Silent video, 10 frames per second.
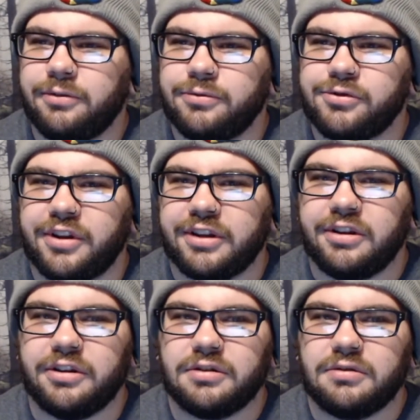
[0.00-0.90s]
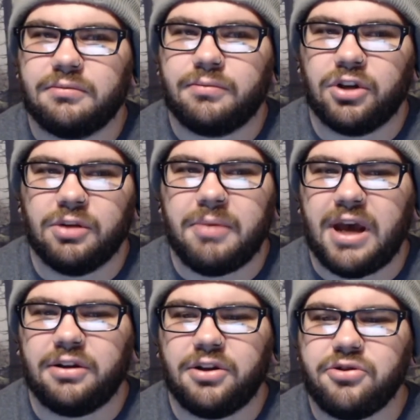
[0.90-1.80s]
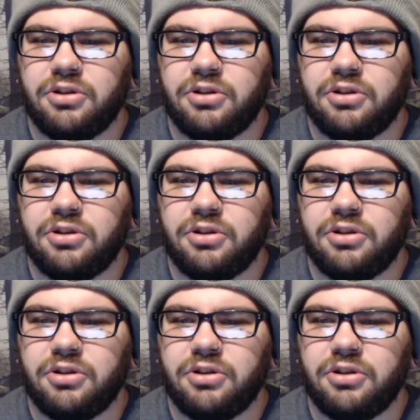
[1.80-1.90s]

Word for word: which is like the really bad